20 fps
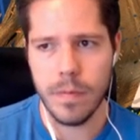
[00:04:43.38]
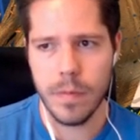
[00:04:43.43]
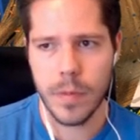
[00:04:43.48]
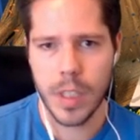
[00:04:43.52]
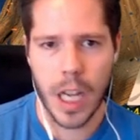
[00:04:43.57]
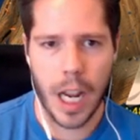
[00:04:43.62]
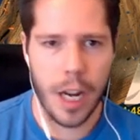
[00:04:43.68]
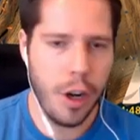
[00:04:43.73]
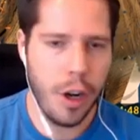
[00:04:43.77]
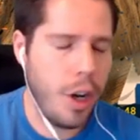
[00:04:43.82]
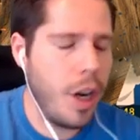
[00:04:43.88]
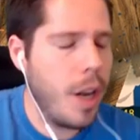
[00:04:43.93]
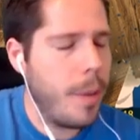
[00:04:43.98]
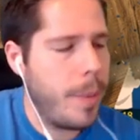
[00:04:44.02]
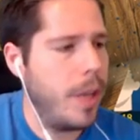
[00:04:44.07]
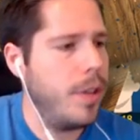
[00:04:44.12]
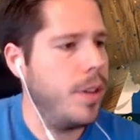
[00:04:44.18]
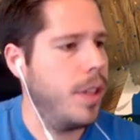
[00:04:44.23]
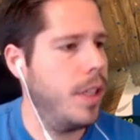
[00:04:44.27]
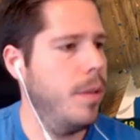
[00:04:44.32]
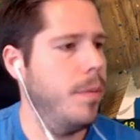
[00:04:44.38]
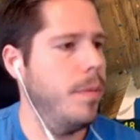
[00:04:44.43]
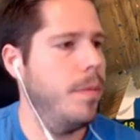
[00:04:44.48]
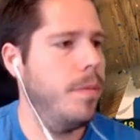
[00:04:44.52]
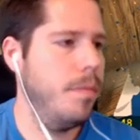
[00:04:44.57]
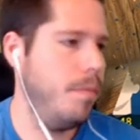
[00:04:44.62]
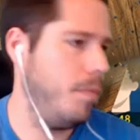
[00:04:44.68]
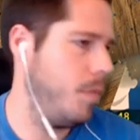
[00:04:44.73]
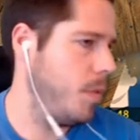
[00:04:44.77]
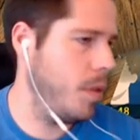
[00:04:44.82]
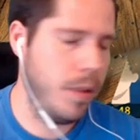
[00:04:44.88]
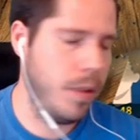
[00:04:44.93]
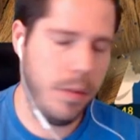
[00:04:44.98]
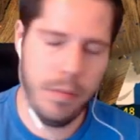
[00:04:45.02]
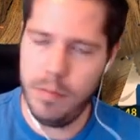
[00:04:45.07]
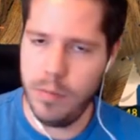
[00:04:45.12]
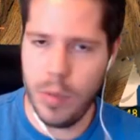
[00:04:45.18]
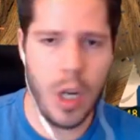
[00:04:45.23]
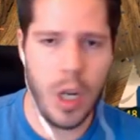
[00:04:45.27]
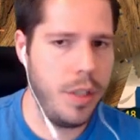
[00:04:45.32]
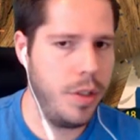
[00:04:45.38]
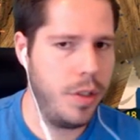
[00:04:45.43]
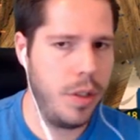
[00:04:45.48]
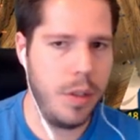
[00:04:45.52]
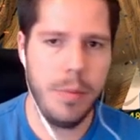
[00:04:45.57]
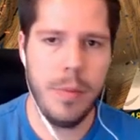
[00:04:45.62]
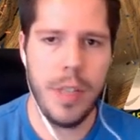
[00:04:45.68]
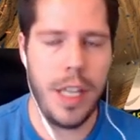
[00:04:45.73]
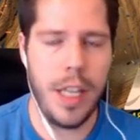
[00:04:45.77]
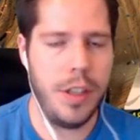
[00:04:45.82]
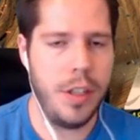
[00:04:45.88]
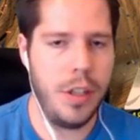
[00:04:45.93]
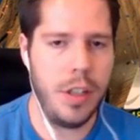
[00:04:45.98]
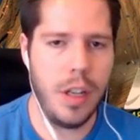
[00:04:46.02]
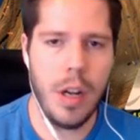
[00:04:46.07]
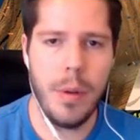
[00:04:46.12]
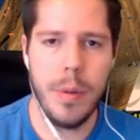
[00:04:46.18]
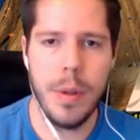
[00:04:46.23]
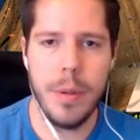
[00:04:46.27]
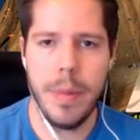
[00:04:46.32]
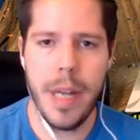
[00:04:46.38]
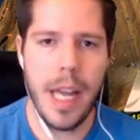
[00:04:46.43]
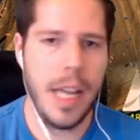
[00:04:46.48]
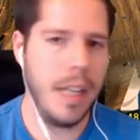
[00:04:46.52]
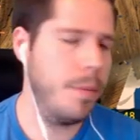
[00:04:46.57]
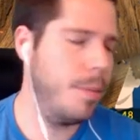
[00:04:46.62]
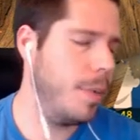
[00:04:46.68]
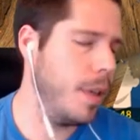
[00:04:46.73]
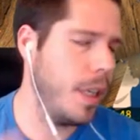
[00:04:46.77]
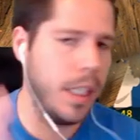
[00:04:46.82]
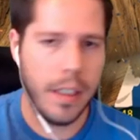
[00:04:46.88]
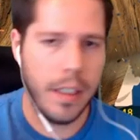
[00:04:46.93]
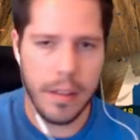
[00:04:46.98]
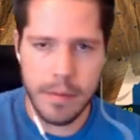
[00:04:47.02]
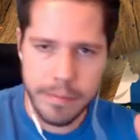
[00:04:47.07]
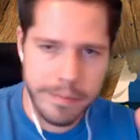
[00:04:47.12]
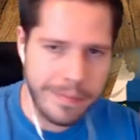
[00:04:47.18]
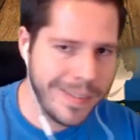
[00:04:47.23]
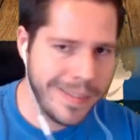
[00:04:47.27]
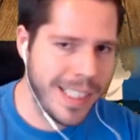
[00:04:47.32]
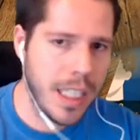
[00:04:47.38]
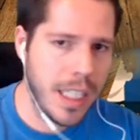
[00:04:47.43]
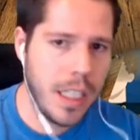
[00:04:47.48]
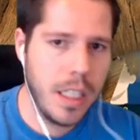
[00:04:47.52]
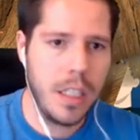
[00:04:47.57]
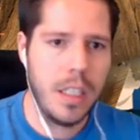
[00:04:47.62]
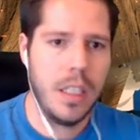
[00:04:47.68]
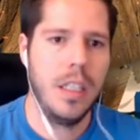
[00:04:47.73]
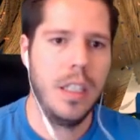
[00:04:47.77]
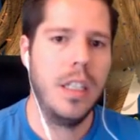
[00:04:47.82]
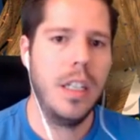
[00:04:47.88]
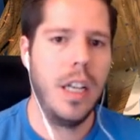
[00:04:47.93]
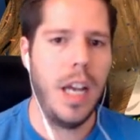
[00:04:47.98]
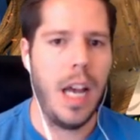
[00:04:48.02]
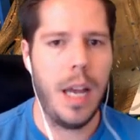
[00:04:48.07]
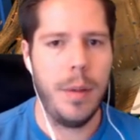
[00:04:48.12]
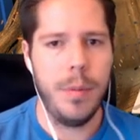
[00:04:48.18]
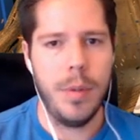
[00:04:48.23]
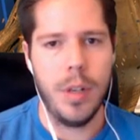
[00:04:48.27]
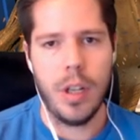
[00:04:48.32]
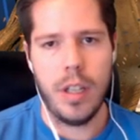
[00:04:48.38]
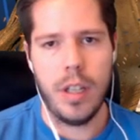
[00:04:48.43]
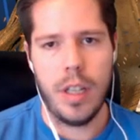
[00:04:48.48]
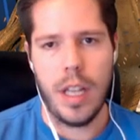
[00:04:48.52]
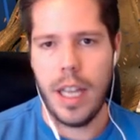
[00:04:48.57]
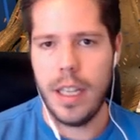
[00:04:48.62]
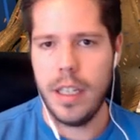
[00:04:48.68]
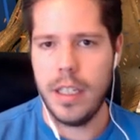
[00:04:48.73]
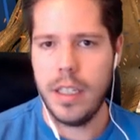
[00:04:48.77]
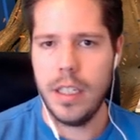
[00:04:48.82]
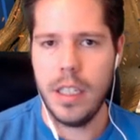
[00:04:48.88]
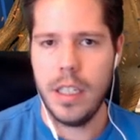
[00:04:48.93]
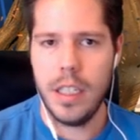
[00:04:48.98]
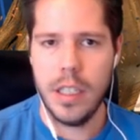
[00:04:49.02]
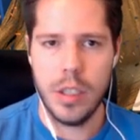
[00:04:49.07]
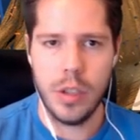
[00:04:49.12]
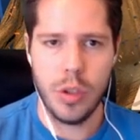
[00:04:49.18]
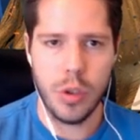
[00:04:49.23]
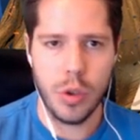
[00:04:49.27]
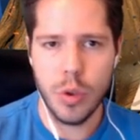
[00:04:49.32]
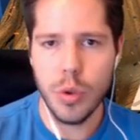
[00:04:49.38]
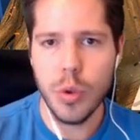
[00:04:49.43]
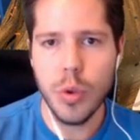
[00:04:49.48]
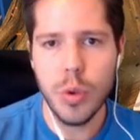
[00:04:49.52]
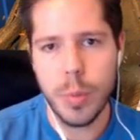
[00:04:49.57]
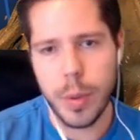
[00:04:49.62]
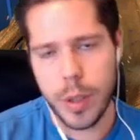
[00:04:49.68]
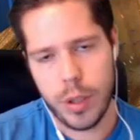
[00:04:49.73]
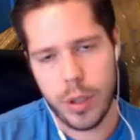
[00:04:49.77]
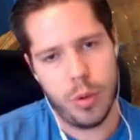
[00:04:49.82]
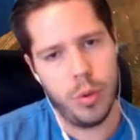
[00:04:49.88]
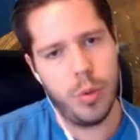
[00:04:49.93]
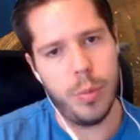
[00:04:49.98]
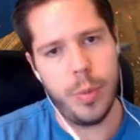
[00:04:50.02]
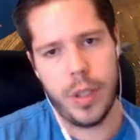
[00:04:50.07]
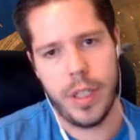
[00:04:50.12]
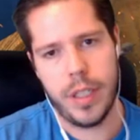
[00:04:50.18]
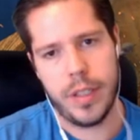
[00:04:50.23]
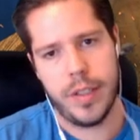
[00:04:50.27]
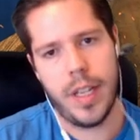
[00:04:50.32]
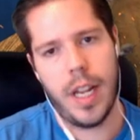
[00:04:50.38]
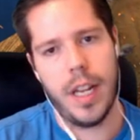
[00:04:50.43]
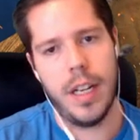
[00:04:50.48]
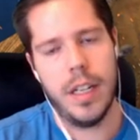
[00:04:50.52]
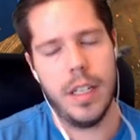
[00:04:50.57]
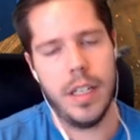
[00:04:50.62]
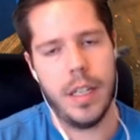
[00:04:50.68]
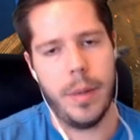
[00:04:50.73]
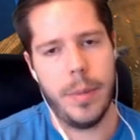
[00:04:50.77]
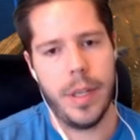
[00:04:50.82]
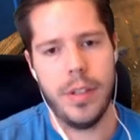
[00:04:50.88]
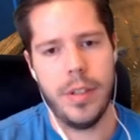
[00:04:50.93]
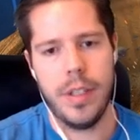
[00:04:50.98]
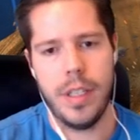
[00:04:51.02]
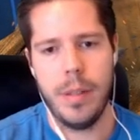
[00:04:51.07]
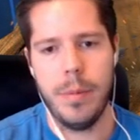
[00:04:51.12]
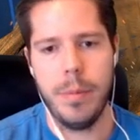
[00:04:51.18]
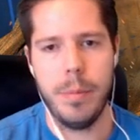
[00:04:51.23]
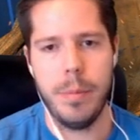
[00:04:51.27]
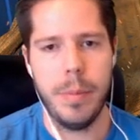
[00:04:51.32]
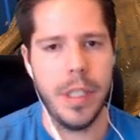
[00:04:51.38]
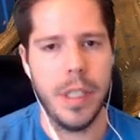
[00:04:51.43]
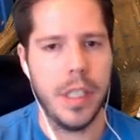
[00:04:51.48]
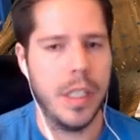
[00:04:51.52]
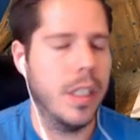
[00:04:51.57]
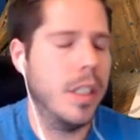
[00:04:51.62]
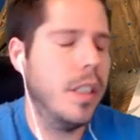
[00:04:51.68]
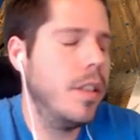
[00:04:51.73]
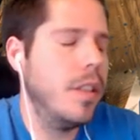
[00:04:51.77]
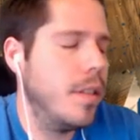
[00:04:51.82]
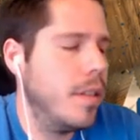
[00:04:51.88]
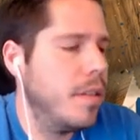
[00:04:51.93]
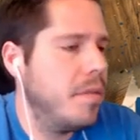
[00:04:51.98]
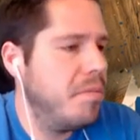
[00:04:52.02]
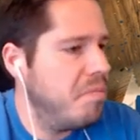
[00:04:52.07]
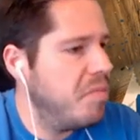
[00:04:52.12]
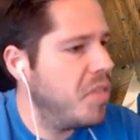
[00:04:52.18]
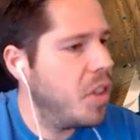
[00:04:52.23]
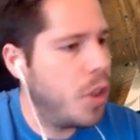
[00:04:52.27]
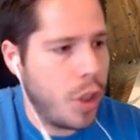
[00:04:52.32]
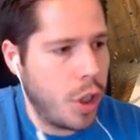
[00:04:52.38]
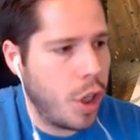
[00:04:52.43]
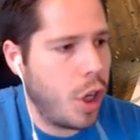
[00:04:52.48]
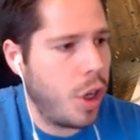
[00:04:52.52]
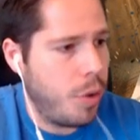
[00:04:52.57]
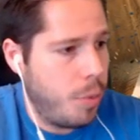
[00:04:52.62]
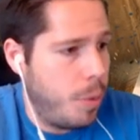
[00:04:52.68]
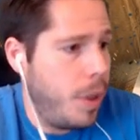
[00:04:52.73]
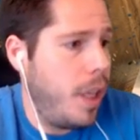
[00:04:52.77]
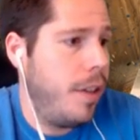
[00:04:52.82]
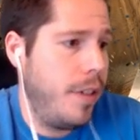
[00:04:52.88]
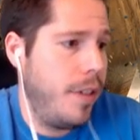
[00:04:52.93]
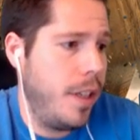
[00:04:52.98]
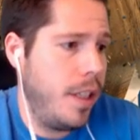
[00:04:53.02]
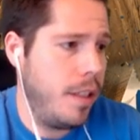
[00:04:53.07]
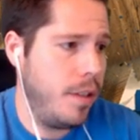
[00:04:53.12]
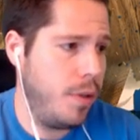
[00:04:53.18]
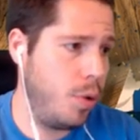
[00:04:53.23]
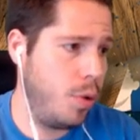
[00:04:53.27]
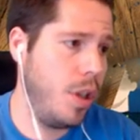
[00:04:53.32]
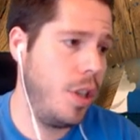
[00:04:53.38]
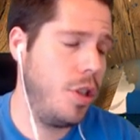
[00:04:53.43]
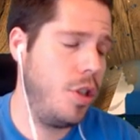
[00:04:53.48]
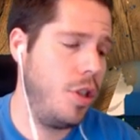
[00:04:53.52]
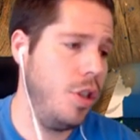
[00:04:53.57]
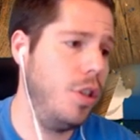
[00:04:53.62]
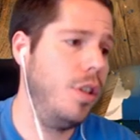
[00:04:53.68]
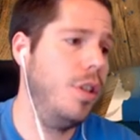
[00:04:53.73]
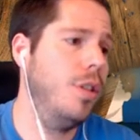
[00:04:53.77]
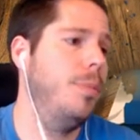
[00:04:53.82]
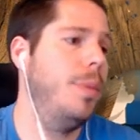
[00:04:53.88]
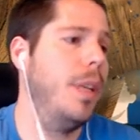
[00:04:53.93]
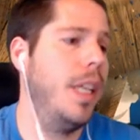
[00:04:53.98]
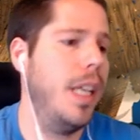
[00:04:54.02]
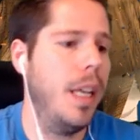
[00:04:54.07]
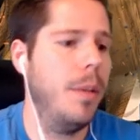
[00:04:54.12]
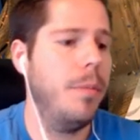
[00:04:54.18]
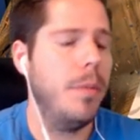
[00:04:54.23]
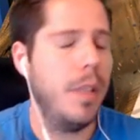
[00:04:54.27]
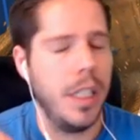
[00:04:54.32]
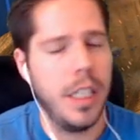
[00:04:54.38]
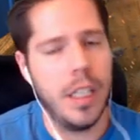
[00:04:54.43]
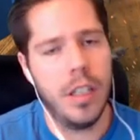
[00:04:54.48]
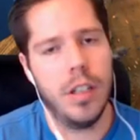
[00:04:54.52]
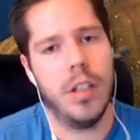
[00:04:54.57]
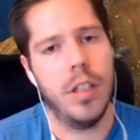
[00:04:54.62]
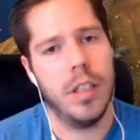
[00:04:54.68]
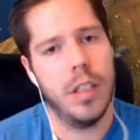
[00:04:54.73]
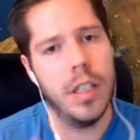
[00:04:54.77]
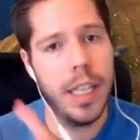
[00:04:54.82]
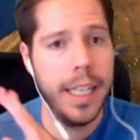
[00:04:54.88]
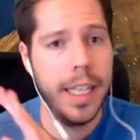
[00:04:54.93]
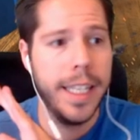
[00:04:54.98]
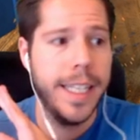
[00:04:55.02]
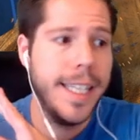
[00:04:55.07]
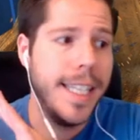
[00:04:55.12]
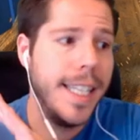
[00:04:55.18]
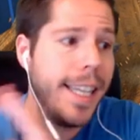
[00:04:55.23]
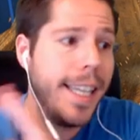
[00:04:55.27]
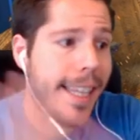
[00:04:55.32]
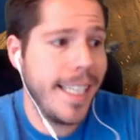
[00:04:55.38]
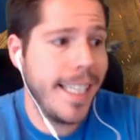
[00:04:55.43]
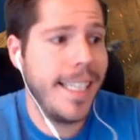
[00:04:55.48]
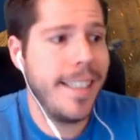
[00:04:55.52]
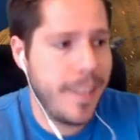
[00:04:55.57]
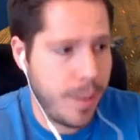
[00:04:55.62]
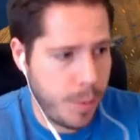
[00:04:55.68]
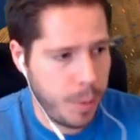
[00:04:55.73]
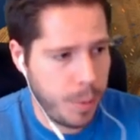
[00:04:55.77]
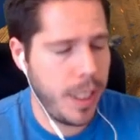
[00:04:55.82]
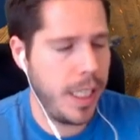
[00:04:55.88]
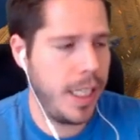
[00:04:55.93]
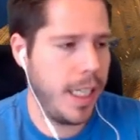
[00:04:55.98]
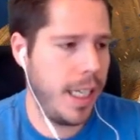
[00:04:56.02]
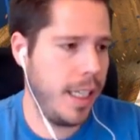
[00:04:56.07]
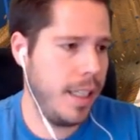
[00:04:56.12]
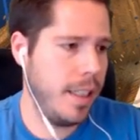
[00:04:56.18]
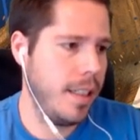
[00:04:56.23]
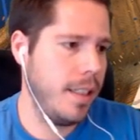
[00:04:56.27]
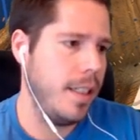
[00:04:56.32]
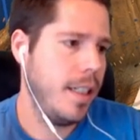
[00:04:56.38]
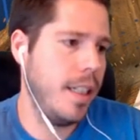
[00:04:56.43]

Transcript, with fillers: I heard about them. Awesome that they're coming back, but I'm not like super, super excited about them because they're not relevant. Sword and Shield became legal this weekend.